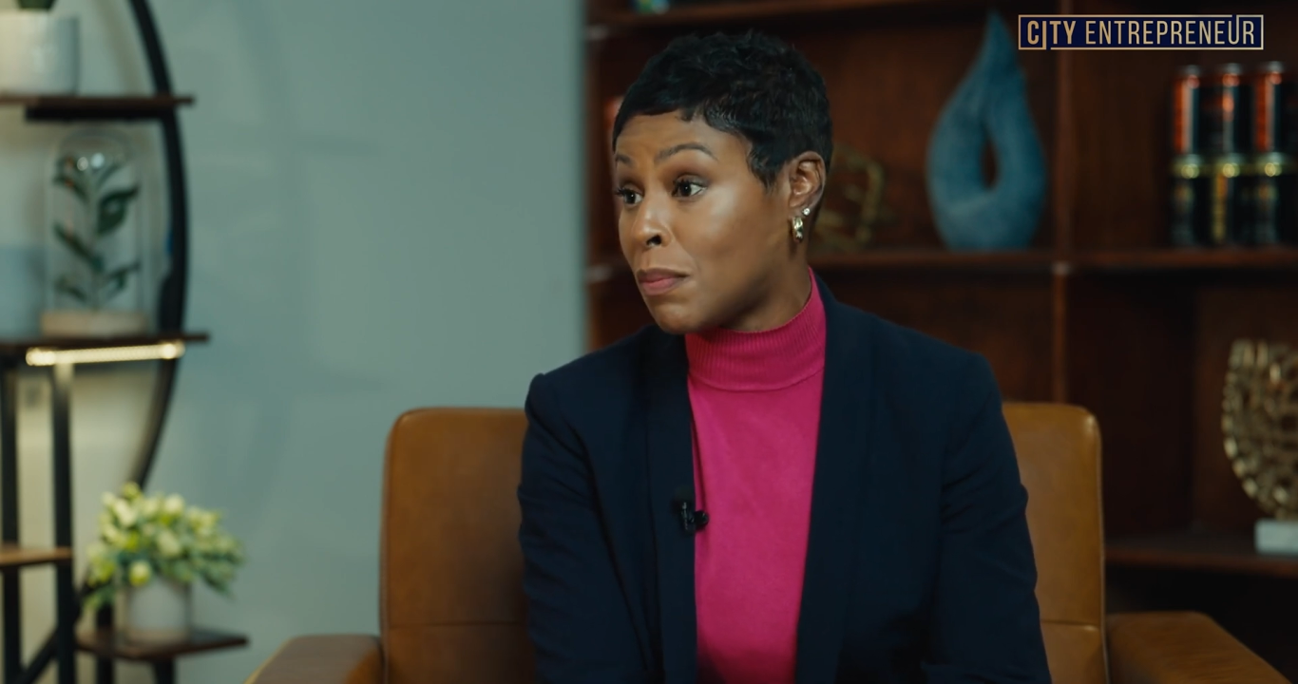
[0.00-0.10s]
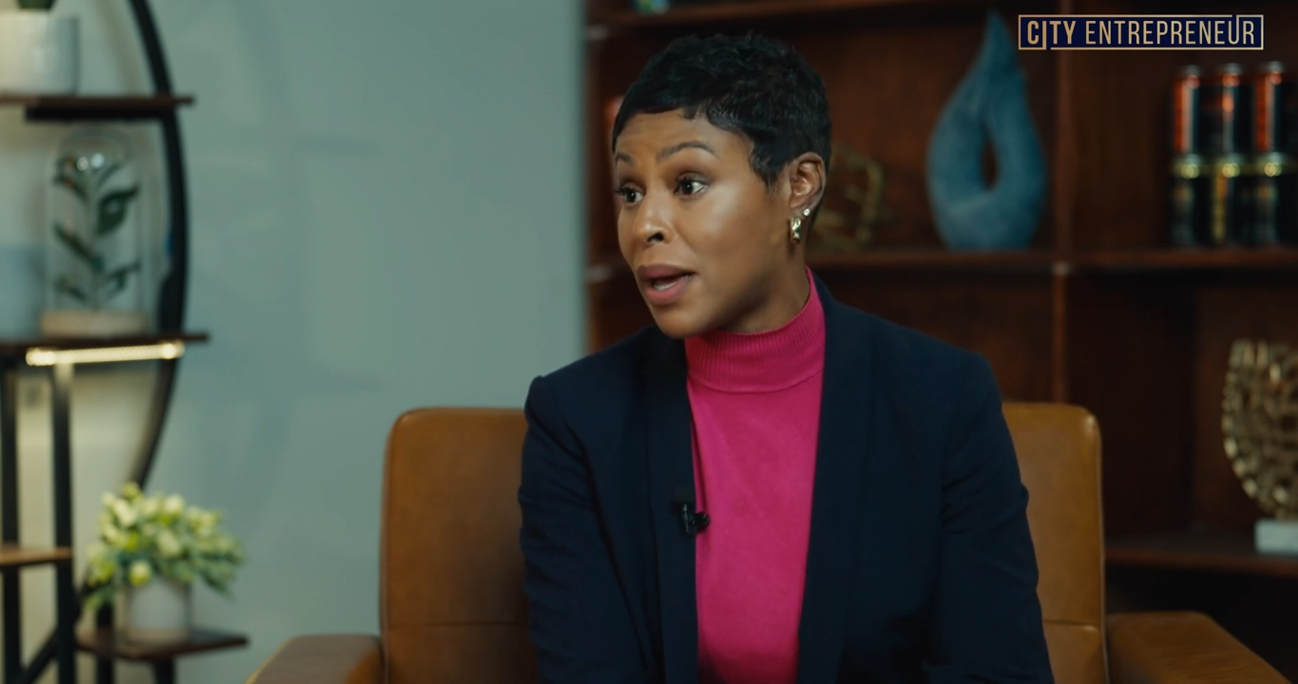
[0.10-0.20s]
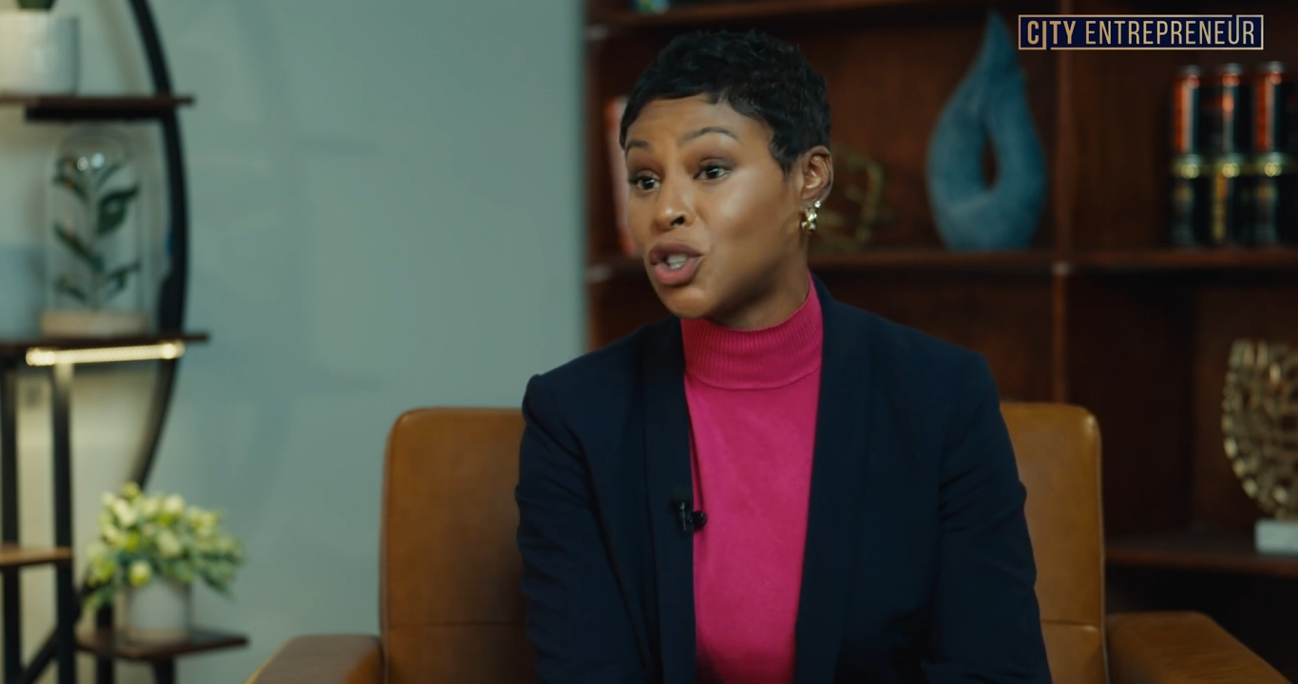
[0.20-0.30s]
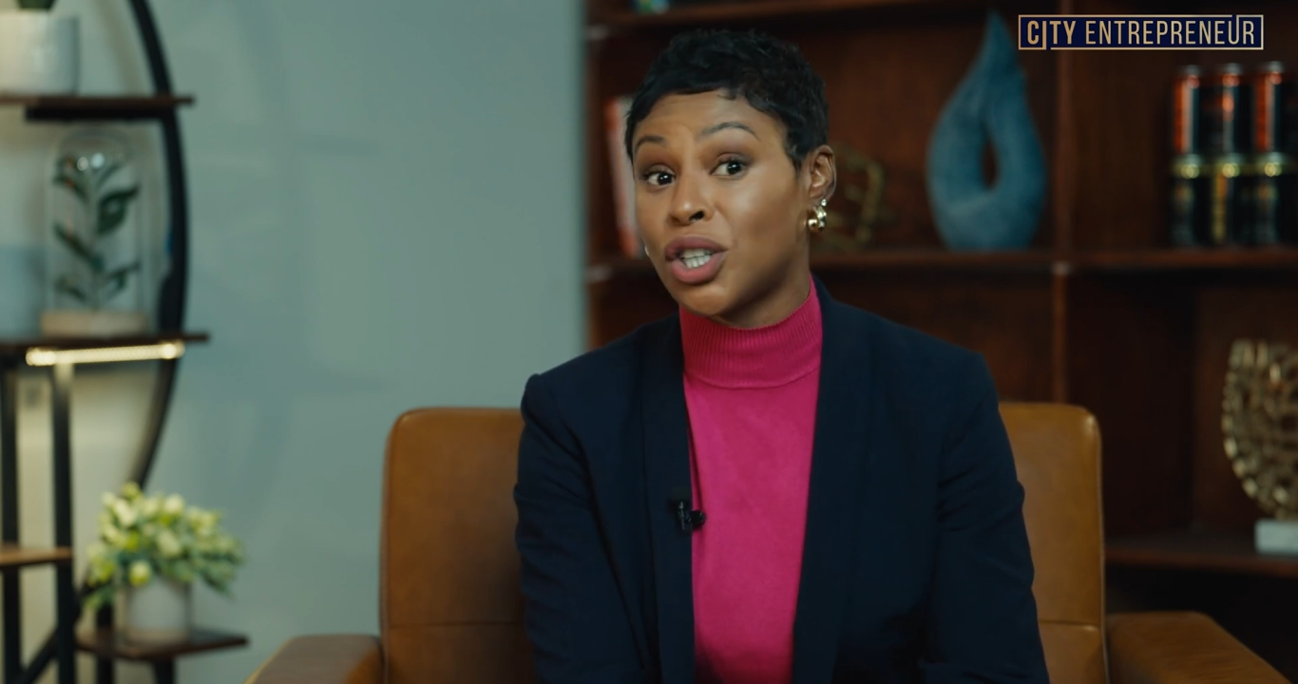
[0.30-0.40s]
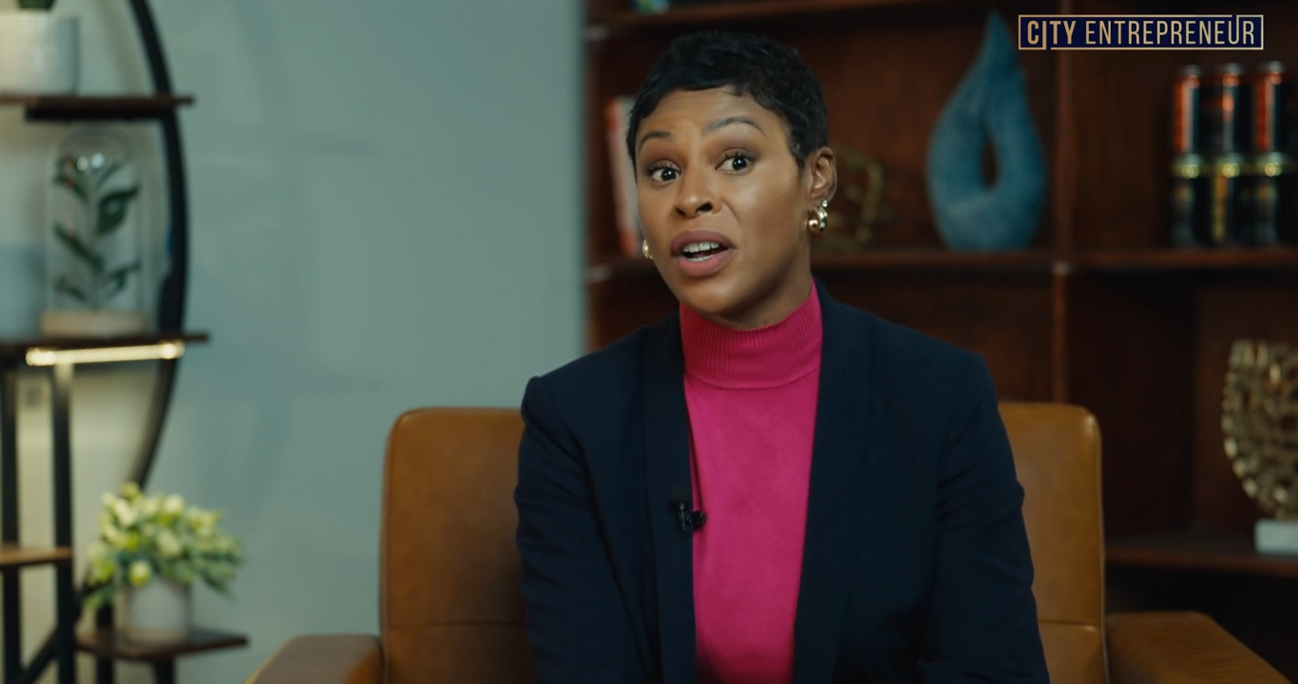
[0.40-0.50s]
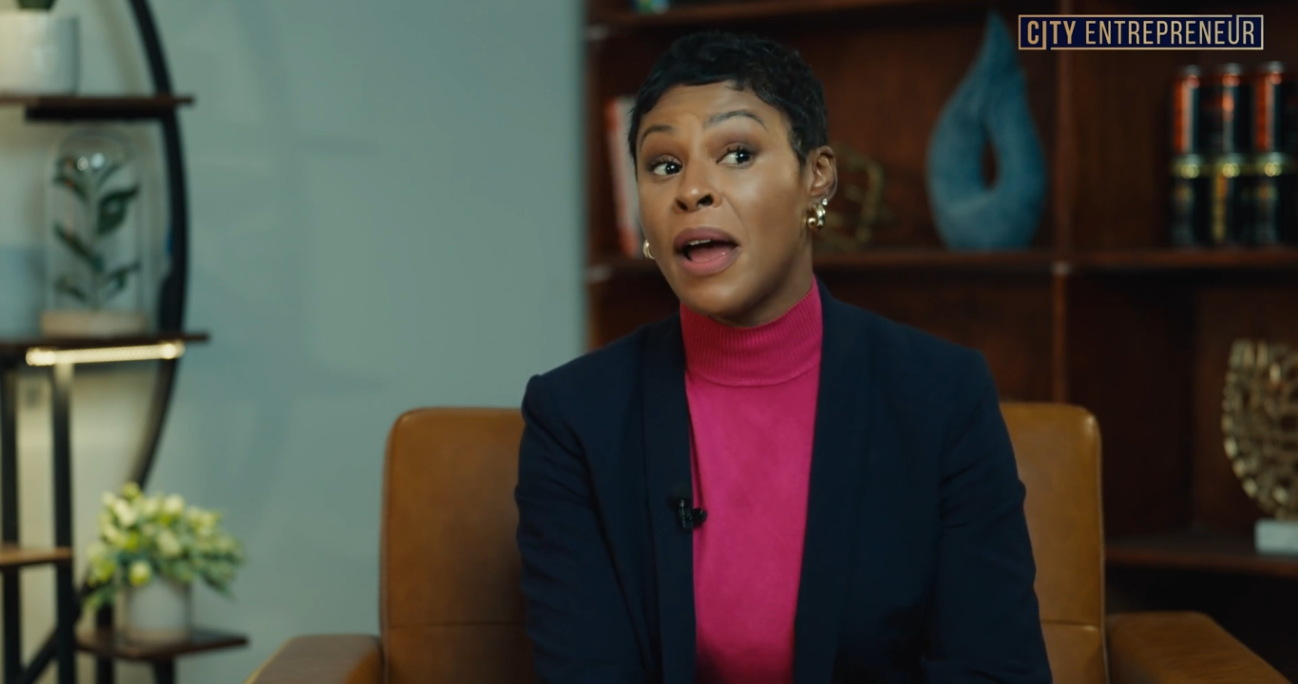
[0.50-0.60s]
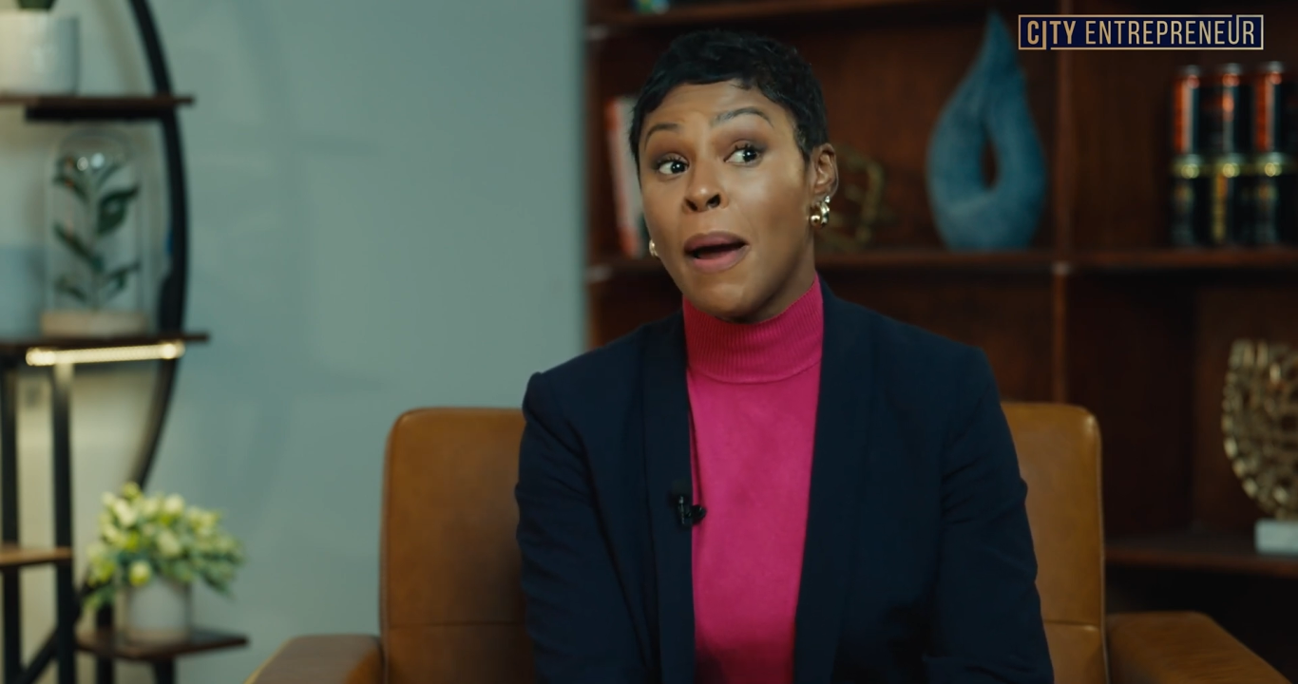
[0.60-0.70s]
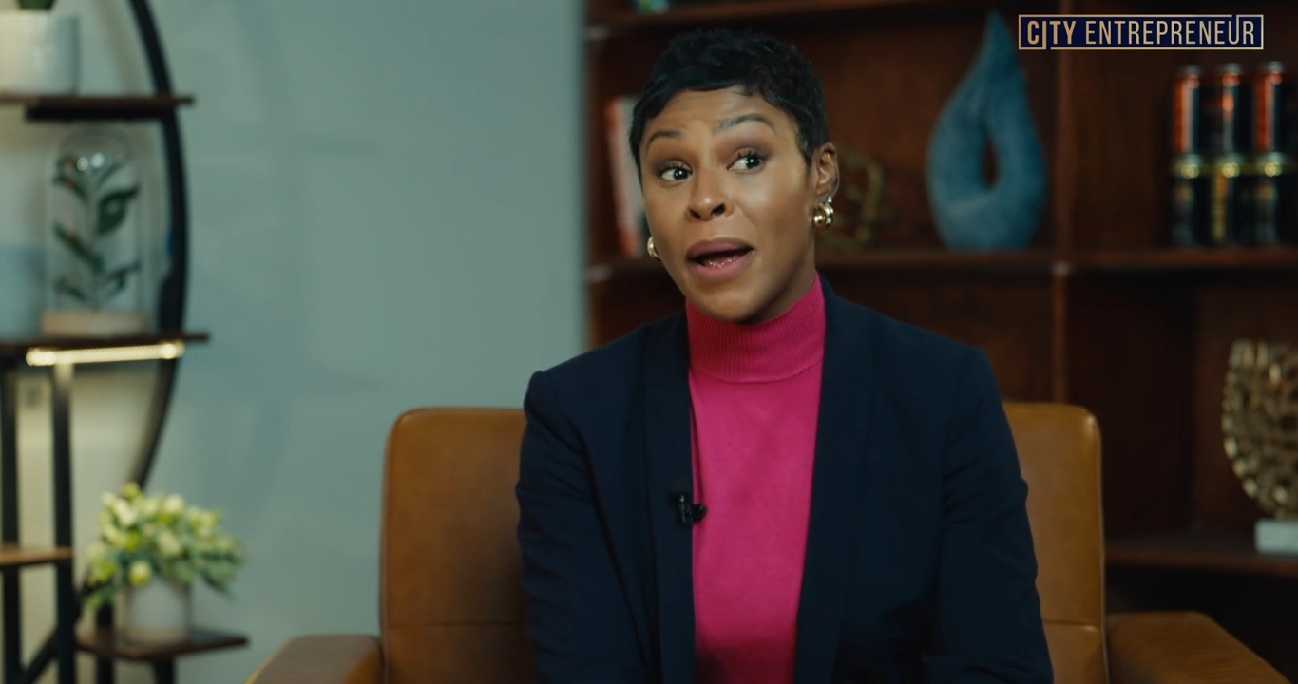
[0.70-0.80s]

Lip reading: measure